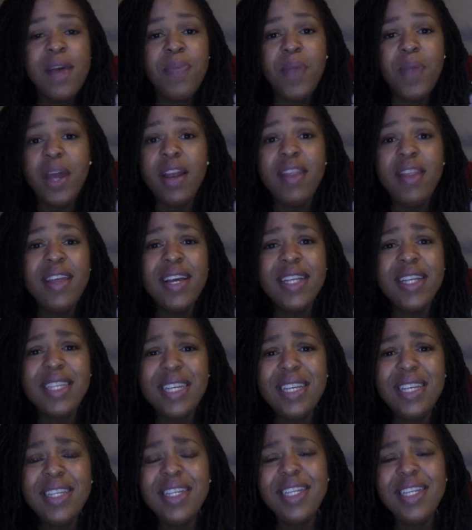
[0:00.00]
And I think it's
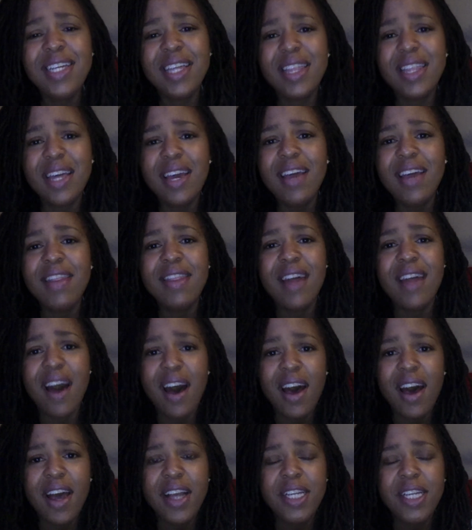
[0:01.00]
easy to think that